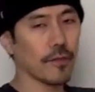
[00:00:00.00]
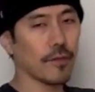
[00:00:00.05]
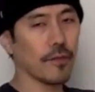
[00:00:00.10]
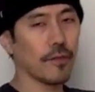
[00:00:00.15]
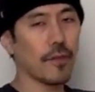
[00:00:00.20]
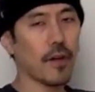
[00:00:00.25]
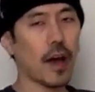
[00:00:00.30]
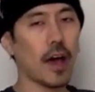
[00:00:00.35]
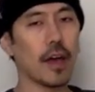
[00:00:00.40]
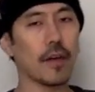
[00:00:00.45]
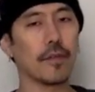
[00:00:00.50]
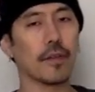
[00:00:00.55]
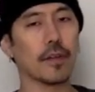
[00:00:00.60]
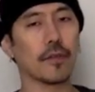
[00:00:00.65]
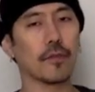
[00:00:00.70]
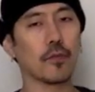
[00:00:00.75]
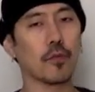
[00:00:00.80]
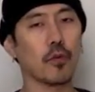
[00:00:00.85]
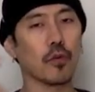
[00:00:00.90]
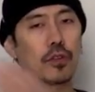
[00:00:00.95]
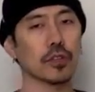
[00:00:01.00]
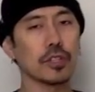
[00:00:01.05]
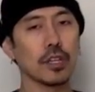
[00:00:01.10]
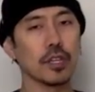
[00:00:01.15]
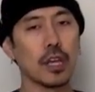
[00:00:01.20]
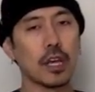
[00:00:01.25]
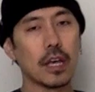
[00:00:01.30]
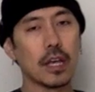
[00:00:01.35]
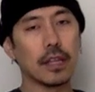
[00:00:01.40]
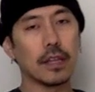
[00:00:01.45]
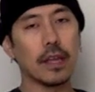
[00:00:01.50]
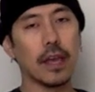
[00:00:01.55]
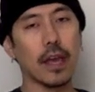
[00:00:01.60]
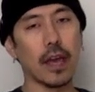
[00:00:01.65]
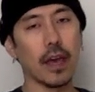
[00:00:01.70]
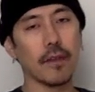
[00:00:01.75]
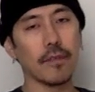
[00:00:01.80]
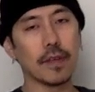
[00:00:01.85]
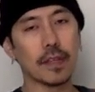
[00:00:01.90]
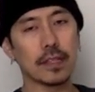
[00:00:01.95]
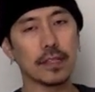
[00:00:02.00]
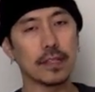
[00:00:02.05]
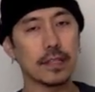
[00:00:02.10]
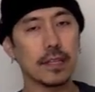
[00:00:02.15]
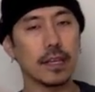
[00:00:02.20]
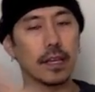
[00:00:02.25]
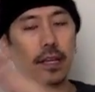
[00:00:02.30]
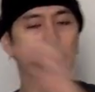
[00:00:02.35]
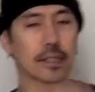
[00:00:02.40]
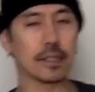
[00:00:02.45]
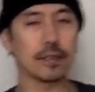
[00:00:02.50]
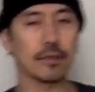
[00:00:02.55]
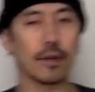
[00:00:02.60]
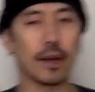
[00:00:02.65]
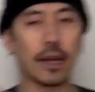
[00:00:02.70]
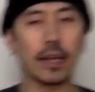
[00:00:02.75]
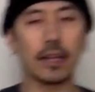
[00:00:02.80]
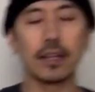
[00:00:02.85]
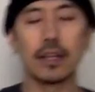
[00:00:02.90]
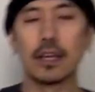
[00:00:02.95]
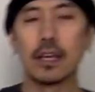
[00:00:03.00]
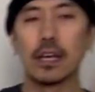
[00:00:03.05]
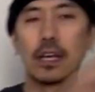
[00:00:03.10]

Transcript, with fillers: and five, and of course the heaven six, right?